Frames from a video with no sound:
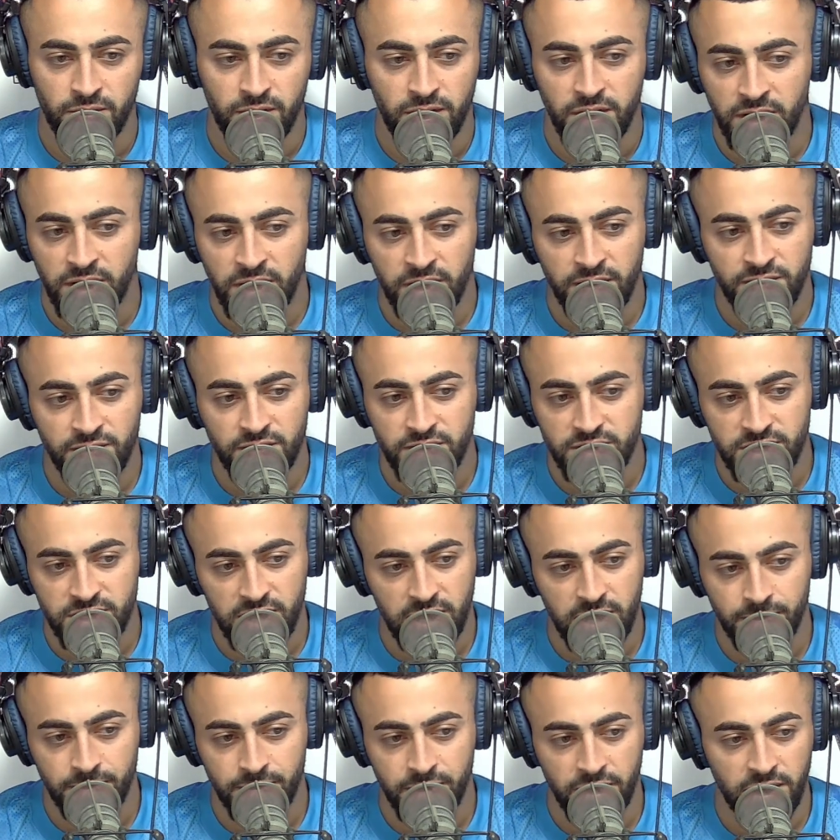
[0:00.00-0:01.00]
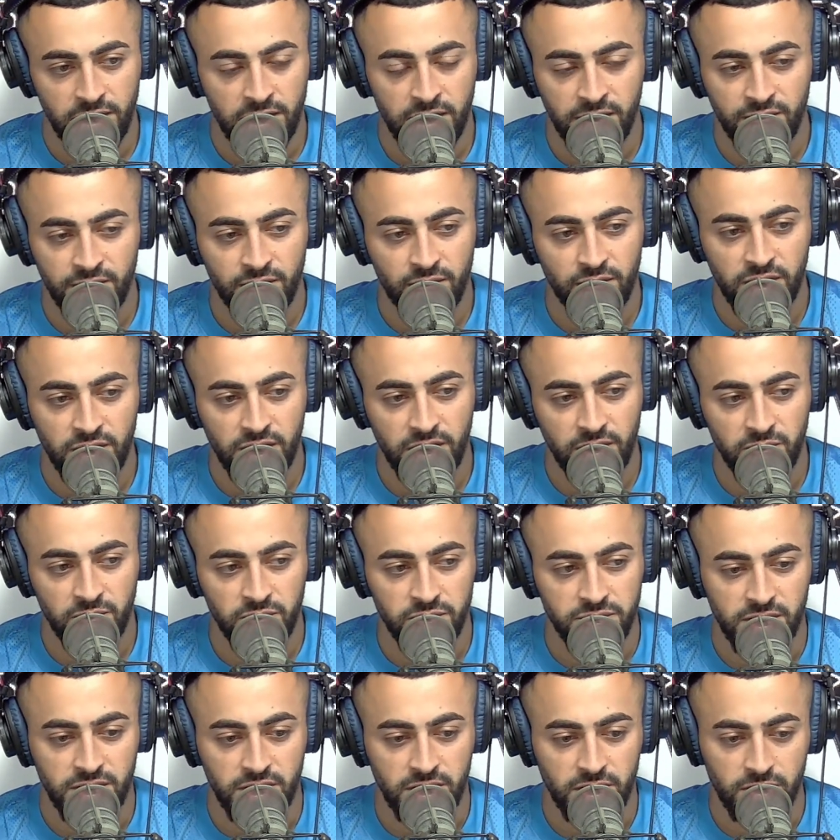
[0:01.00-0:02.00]
I never stopped. I never
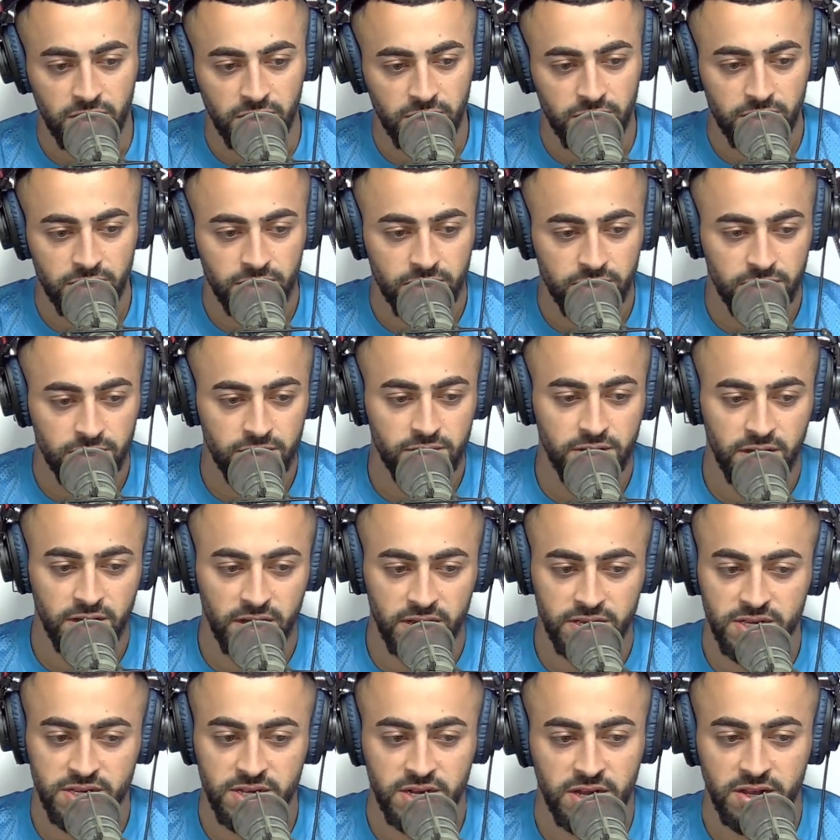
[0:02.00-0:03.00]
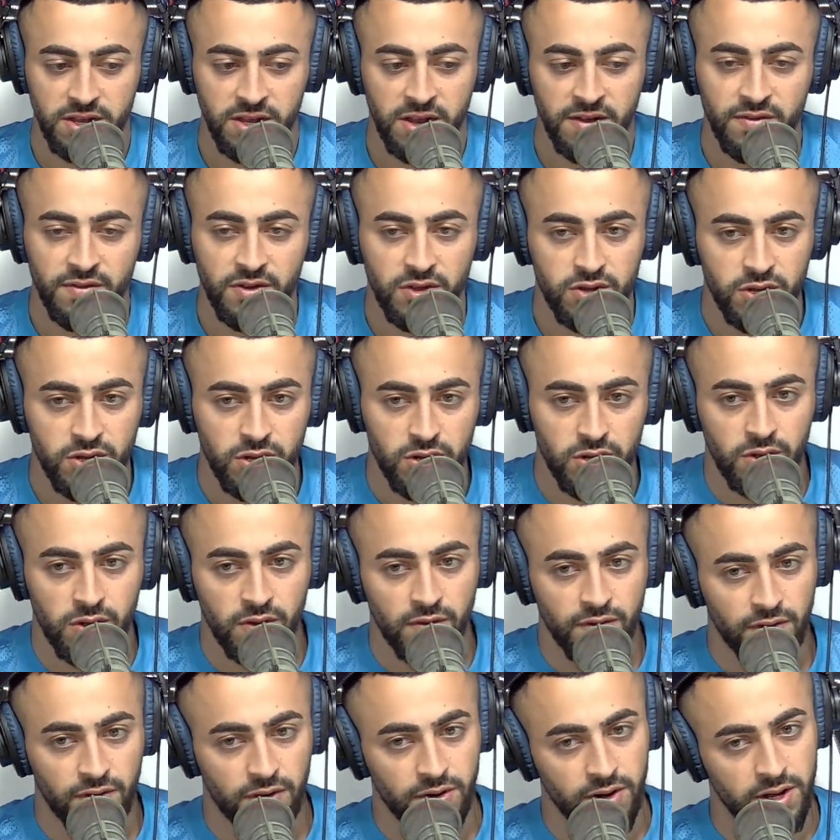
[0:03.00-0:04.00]
was like I said, I never took no
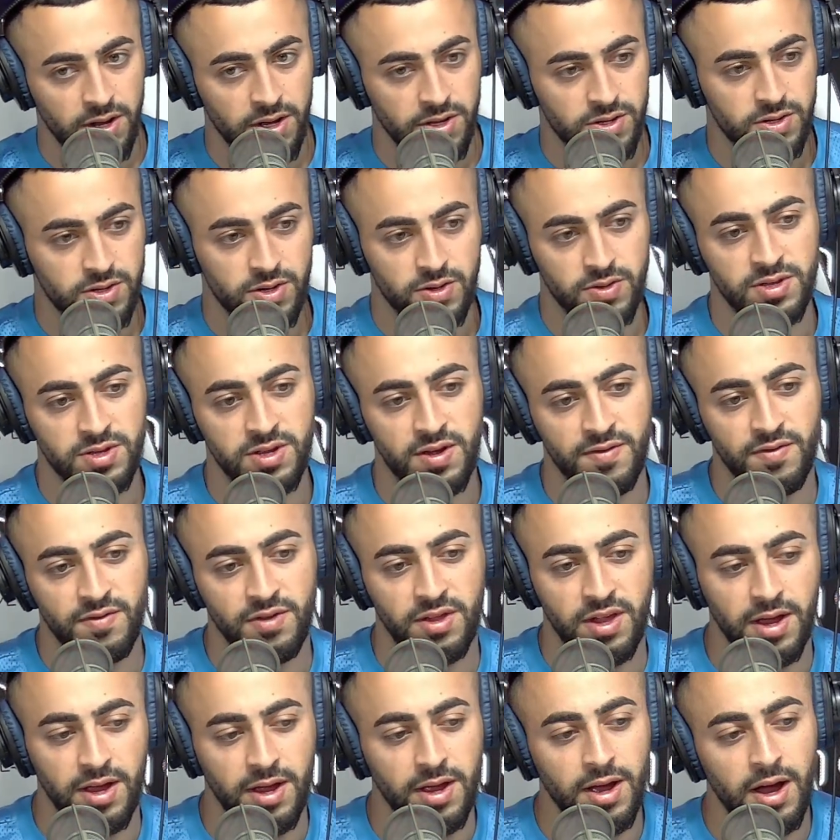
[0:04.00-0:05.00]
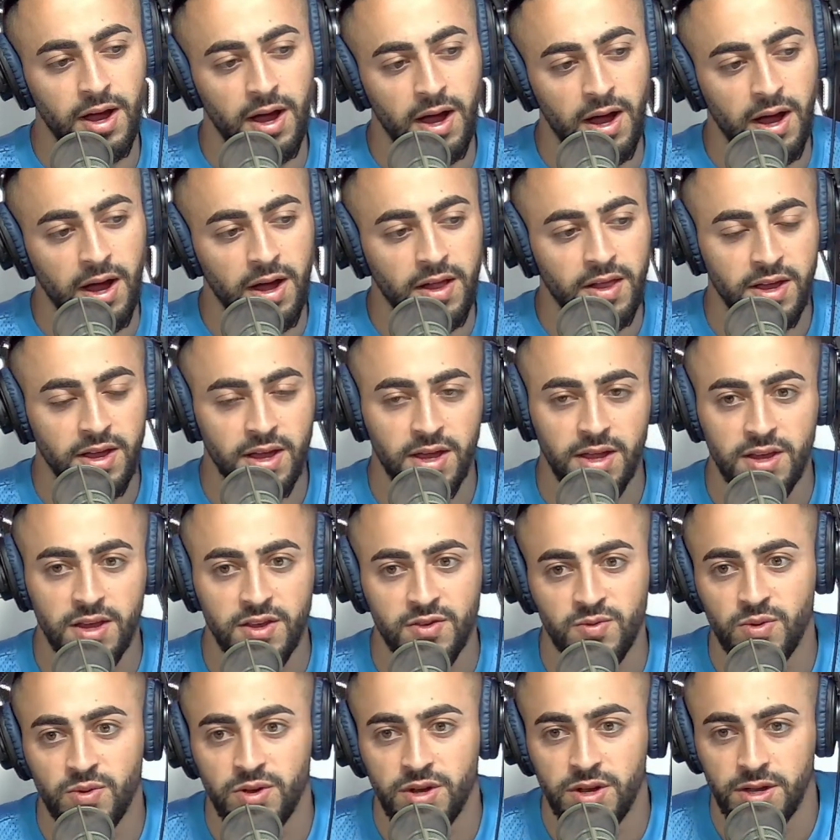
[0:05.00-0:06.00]
for an answer. I was never like, like, it
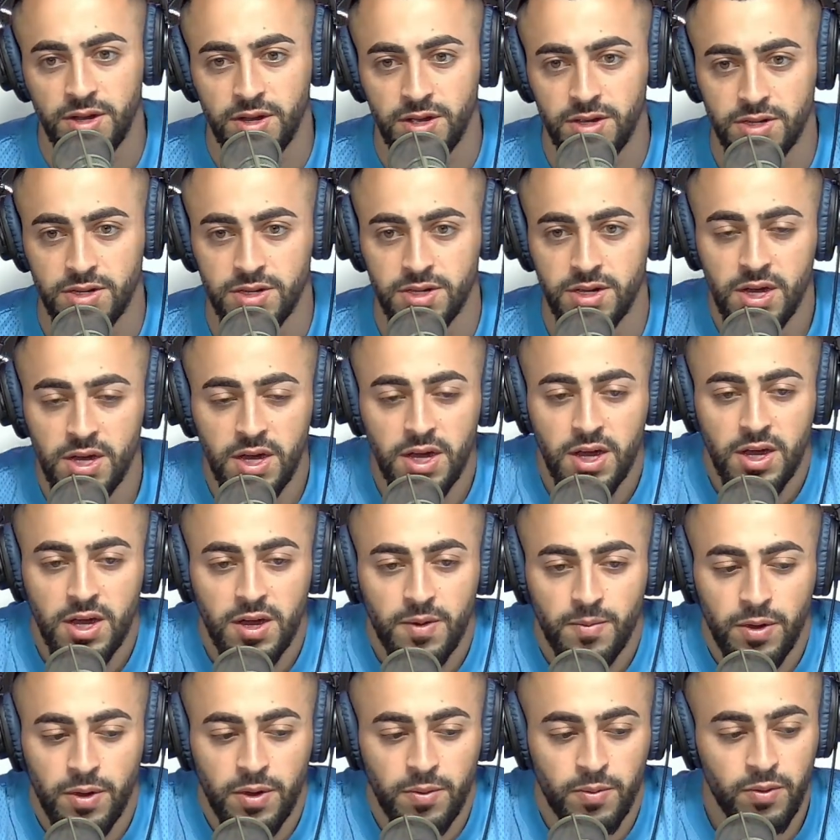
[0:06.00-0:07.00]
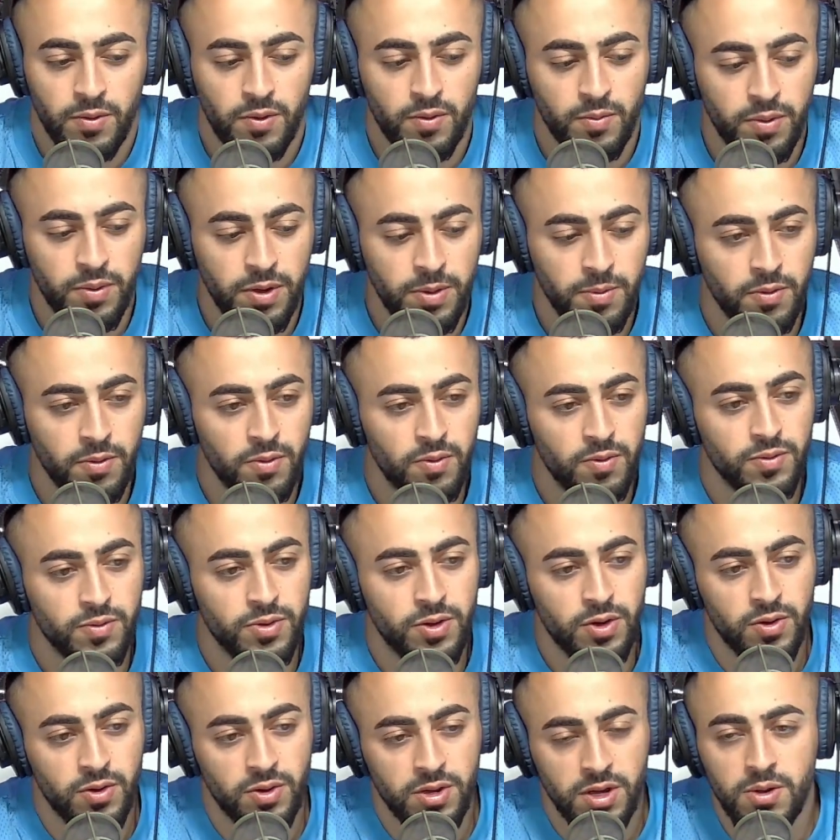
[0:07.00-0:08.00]
is what it is. People
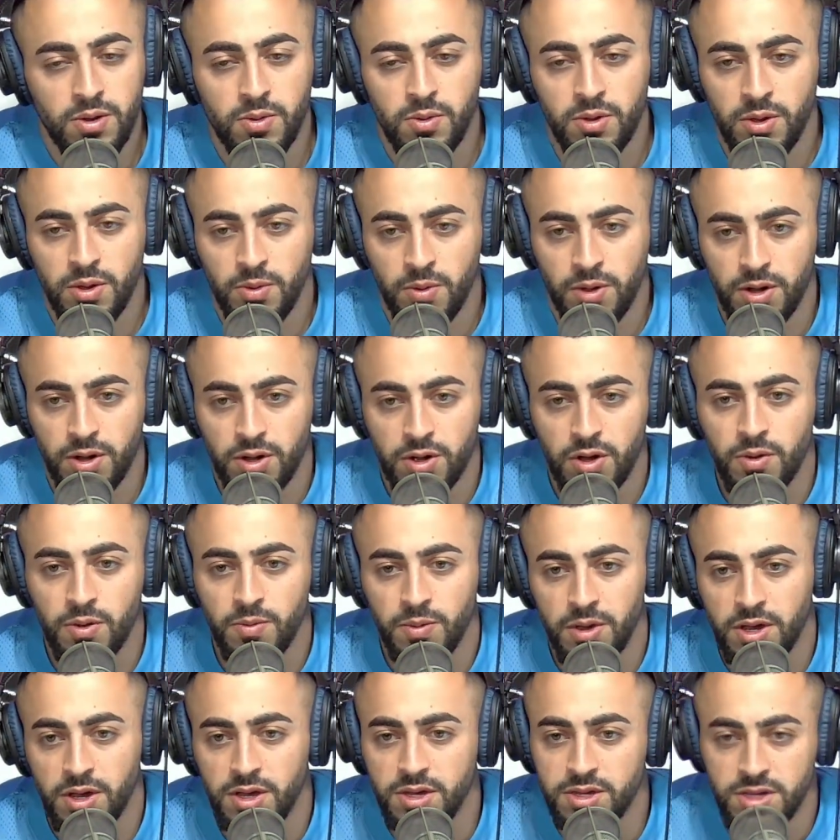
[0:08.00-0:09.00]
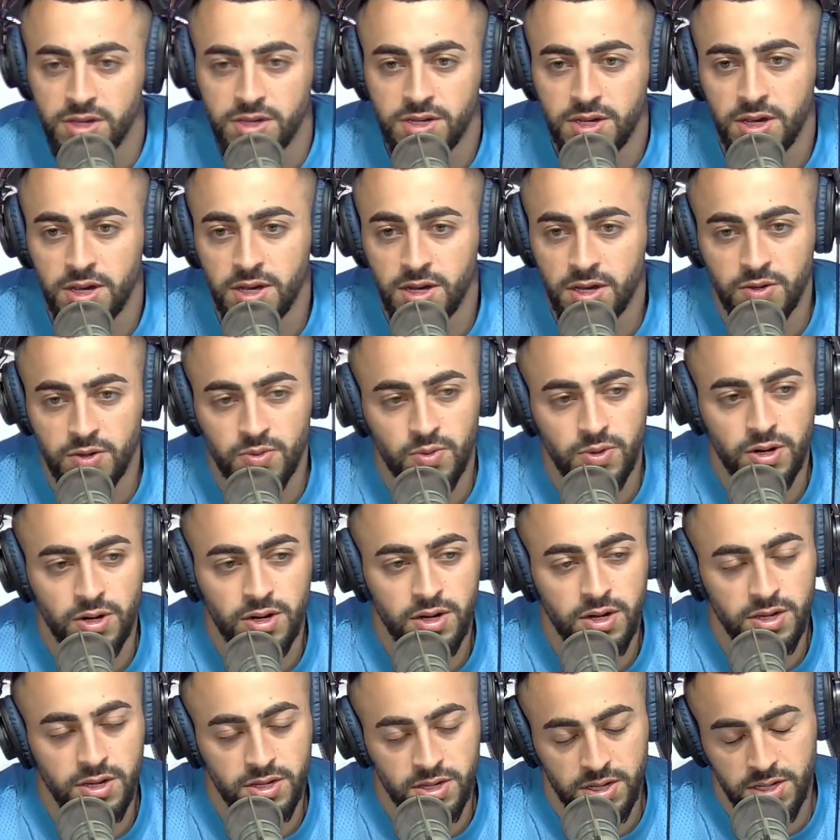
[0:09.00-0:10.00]
don't get where they want to go because they say it is what it
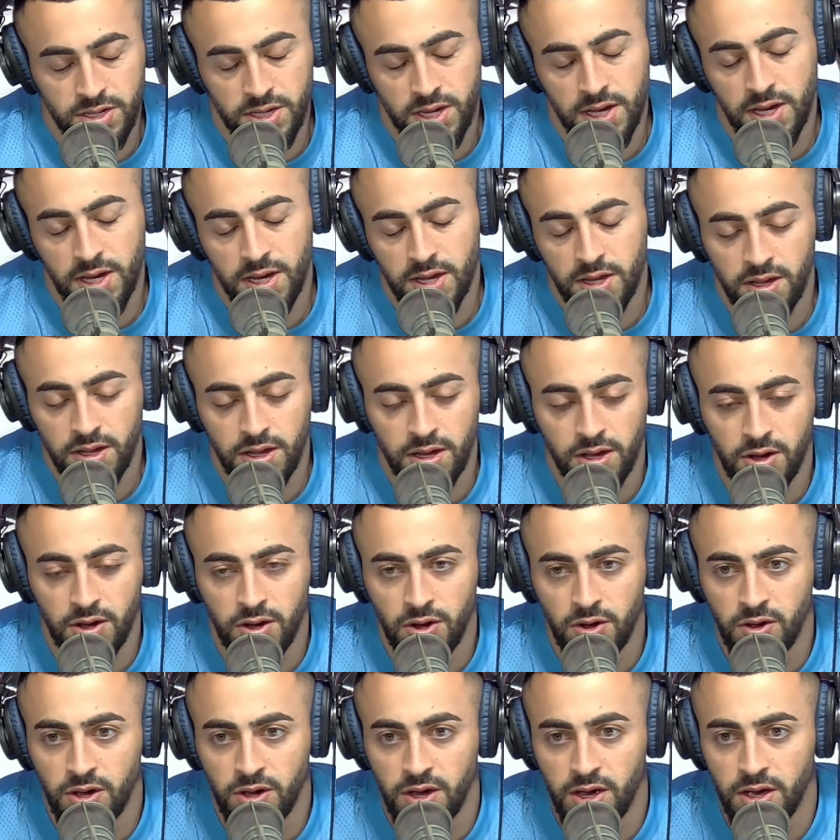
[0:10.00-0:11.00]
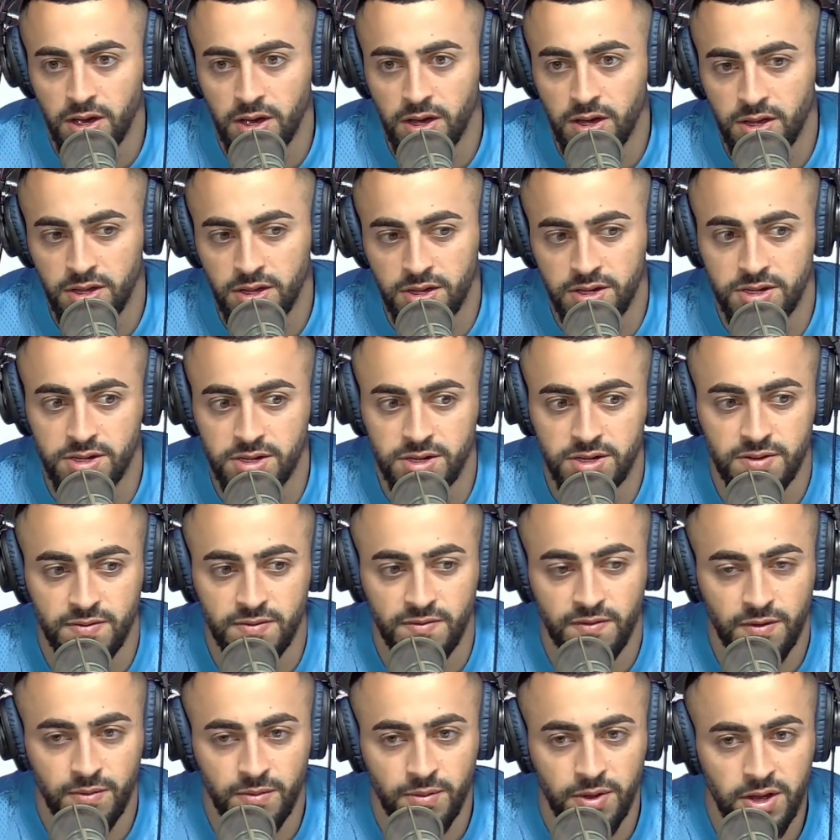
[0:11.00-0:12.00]
is. They take it like, oh, okay, this isn't
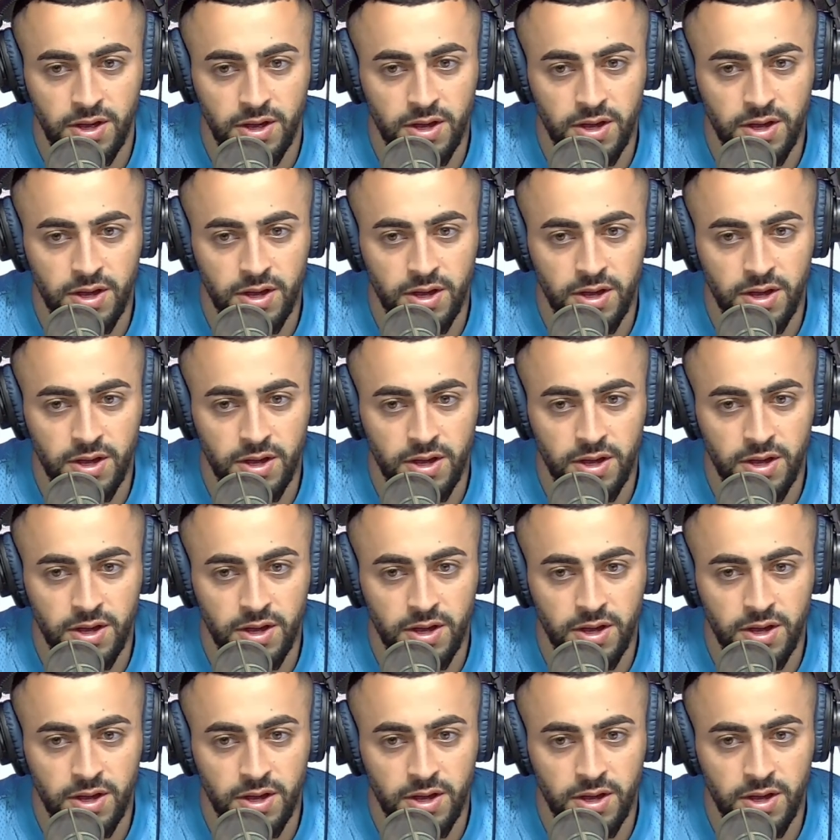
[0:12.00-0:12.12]
for me.